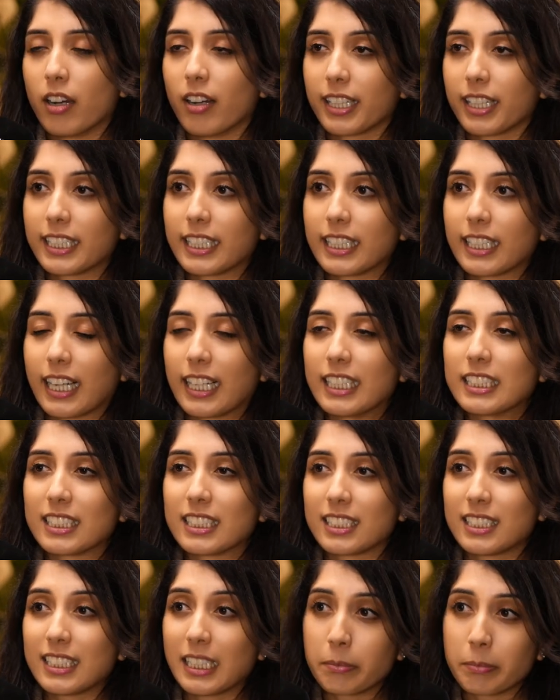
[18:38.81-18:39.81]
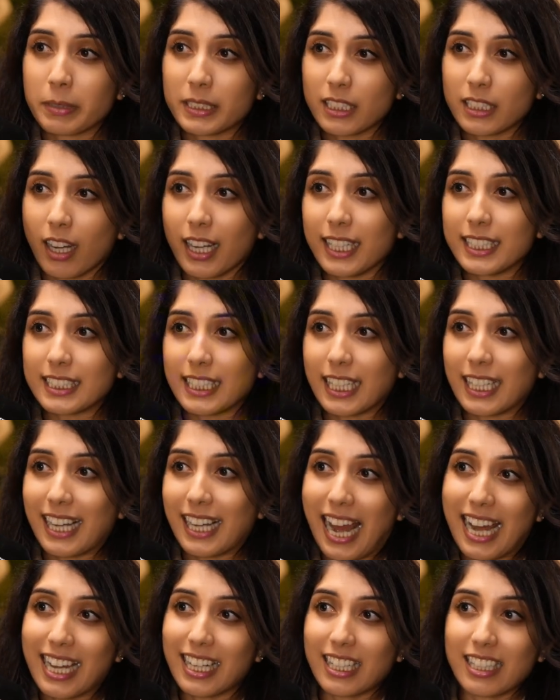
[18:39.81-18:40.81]
I think it's stigmatizing,
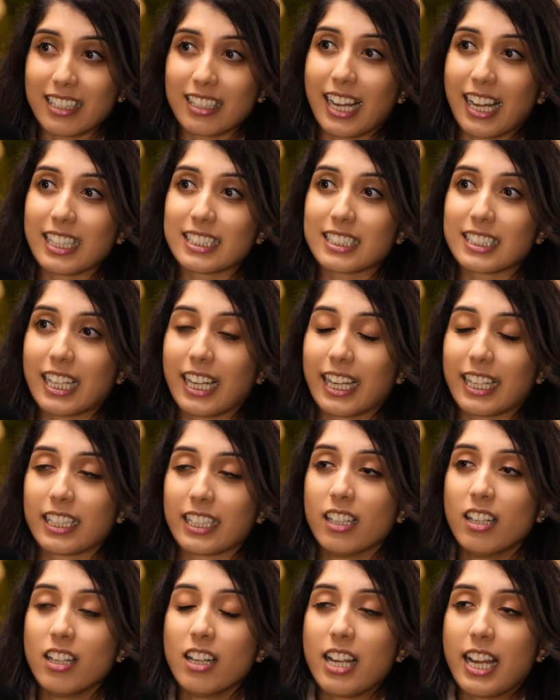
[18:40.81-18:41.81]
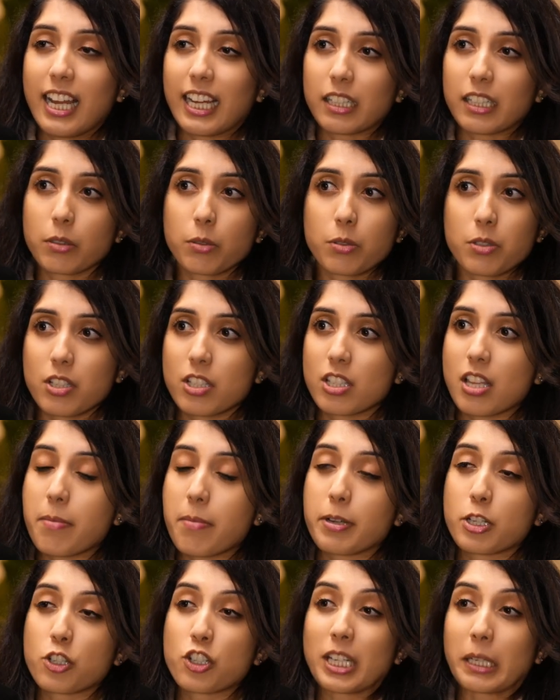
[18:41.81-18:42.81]
alienating, it causes so
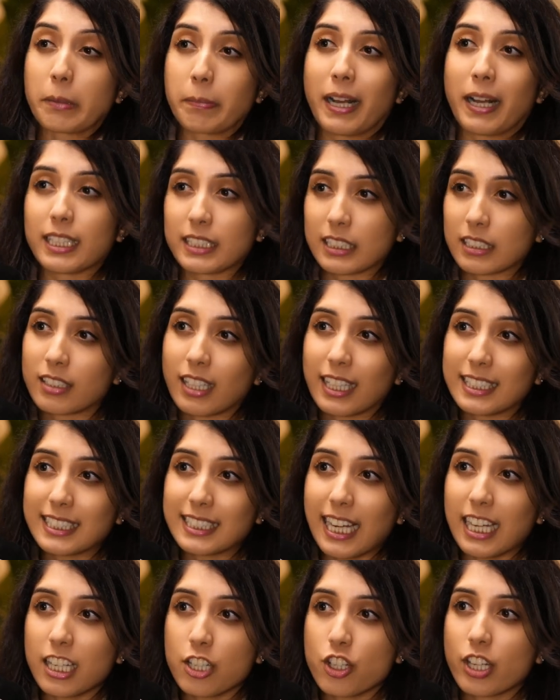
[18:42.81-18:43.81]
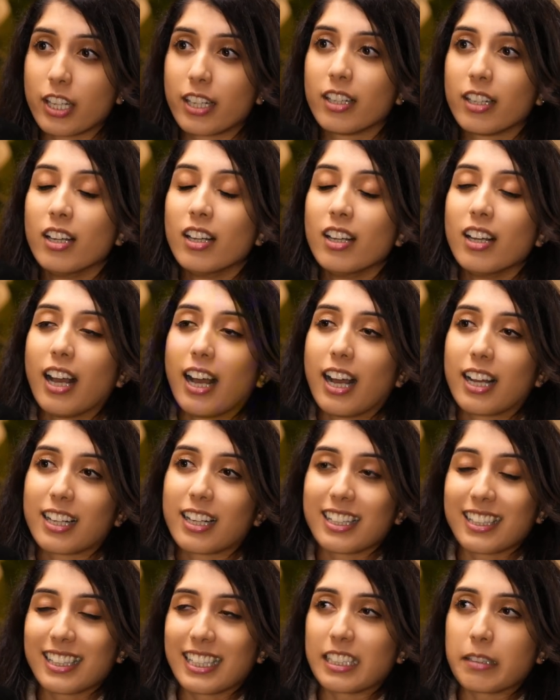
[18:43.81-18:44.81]
much depersonalization, and
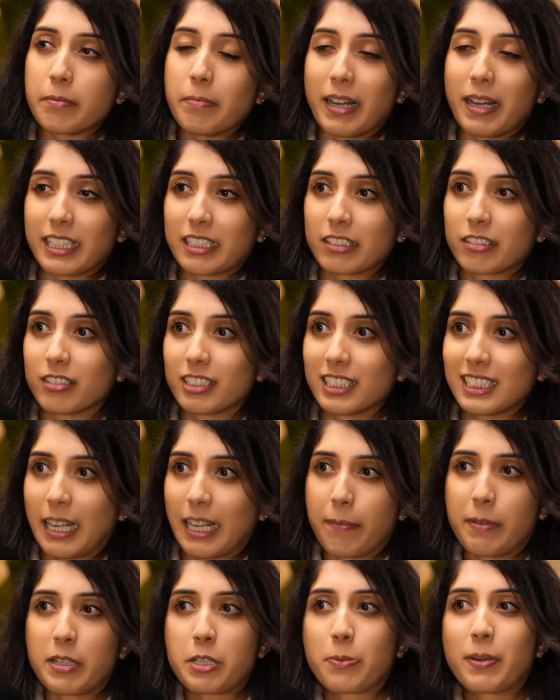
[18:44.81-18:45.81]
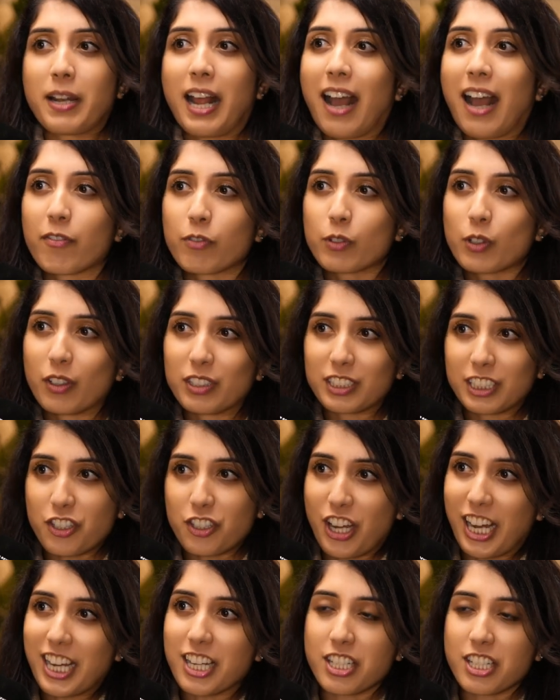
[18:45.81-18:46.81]
I think the medical establishment have got to
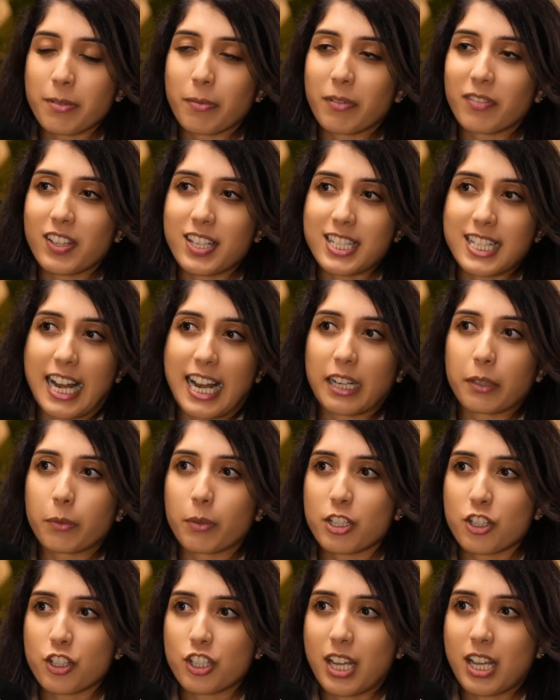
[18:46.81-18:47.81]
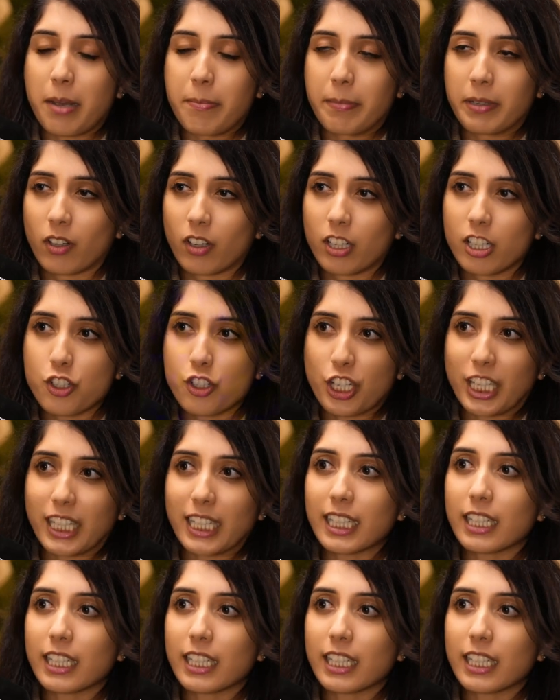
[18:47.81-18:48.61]
change some of this language and terminology,